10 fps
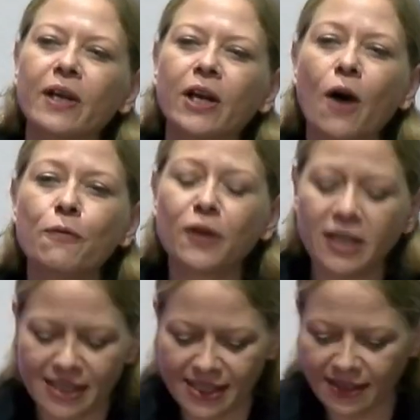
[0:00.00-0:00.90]

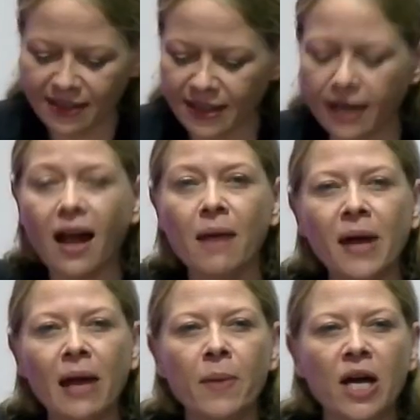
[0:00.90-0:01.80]
Conference, the
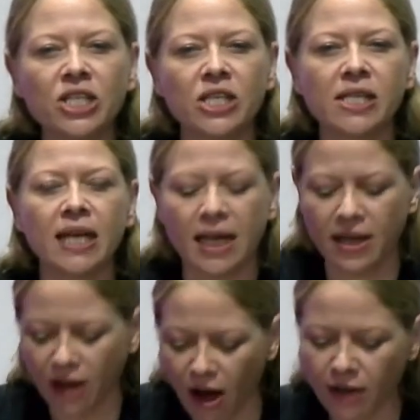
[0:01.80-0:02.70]
climate emergency
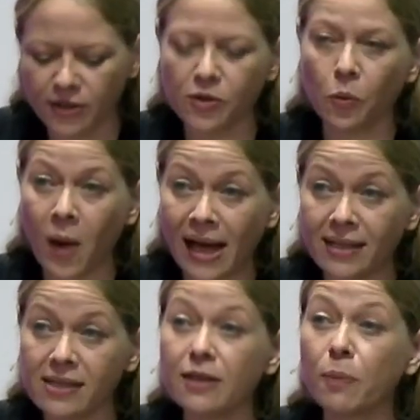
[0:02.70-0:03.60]
can't
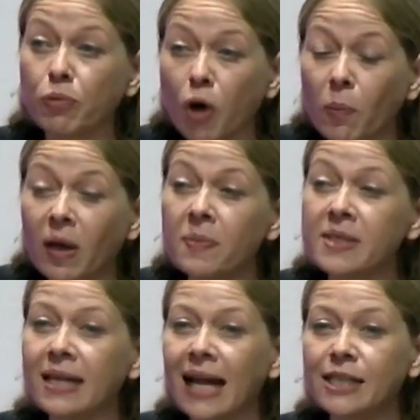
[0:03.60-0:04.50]
wait. The problems
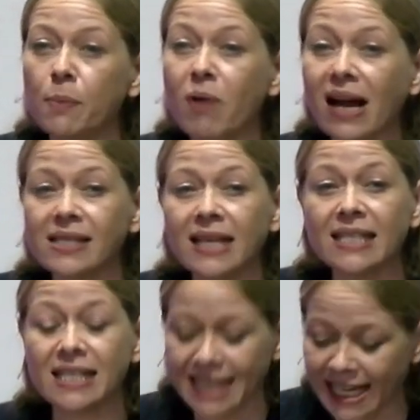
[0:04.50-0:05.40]
that led to
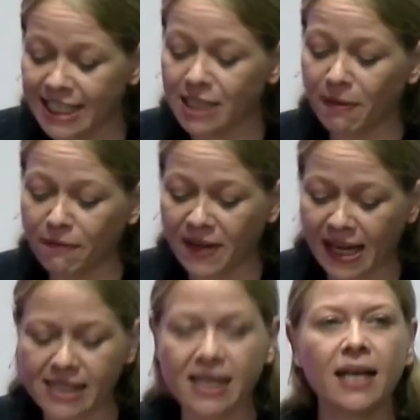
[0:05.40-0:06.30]
Brexit need to be
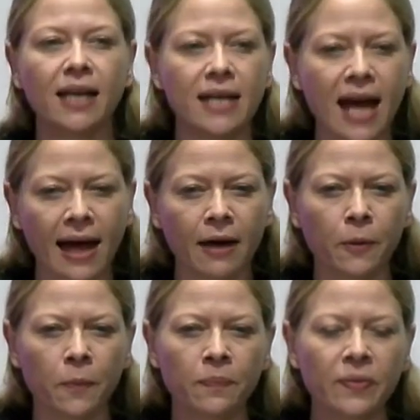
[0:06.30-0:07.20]
fixed now.
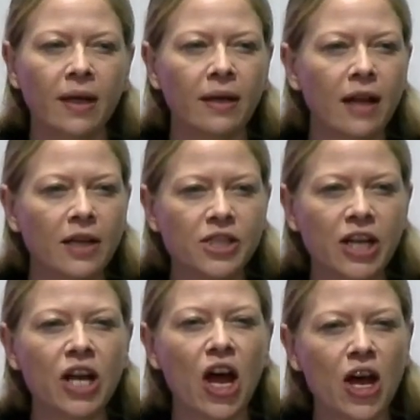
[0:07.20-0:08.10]

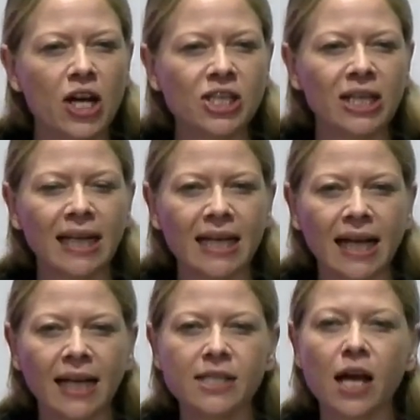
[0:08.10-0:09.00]
London urgently
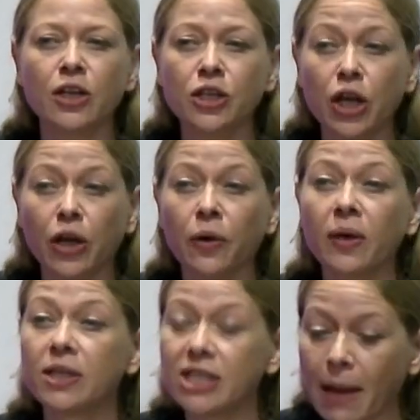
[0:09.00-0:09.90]
needs a new
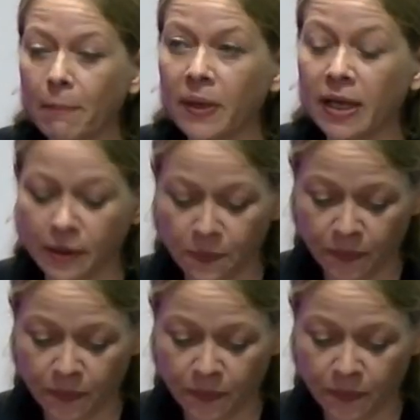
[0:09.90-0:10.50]
champion.